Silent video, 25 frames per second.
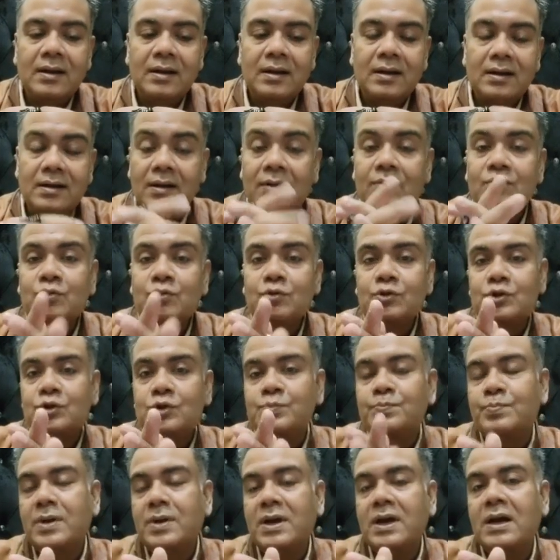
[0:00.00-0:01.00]
Now, to
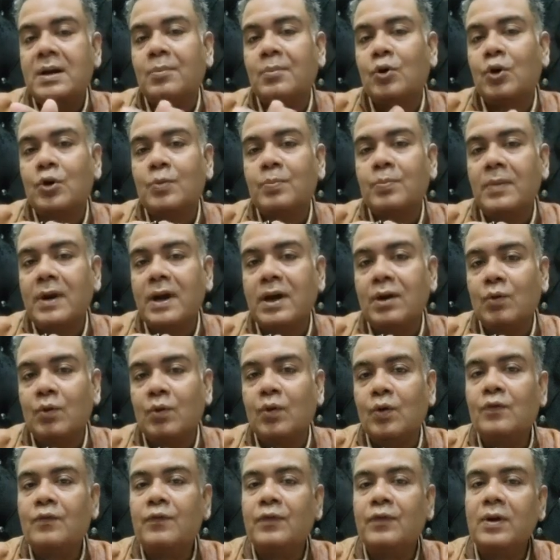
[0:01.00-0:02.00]
speak about my
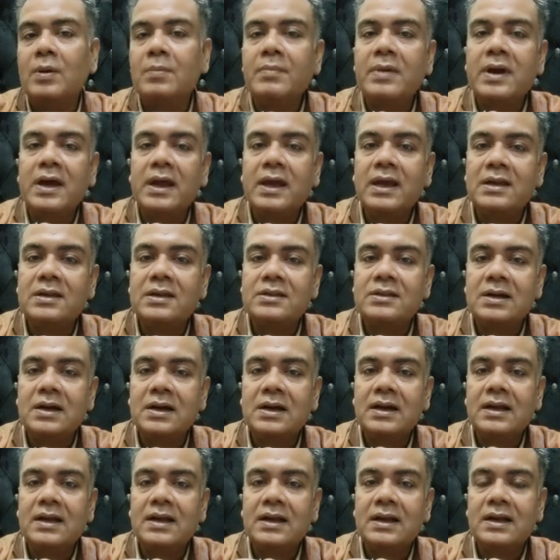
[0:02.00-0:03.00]
own filmmaking
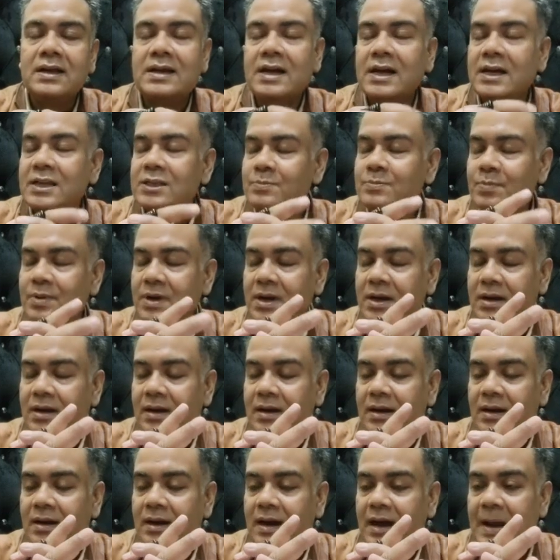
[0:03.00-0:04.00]
journey, it has
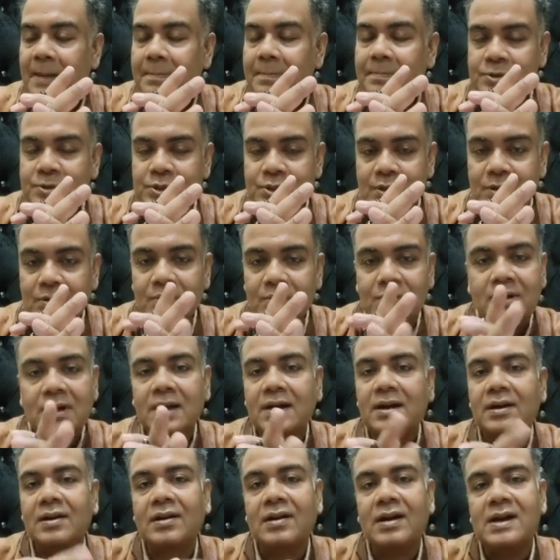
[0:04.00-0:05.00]
been absolutely
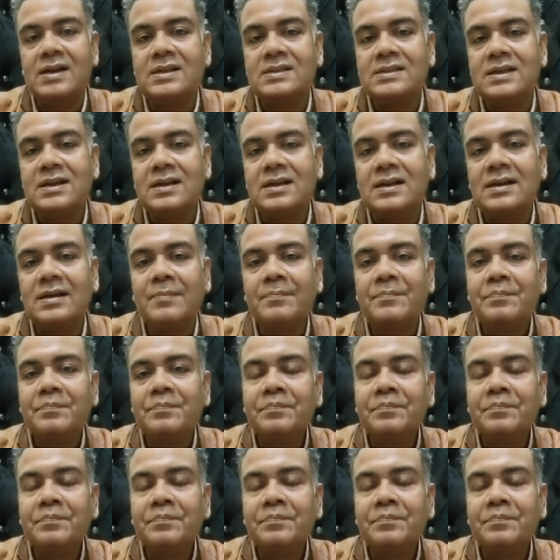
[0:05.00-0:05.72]
crazy.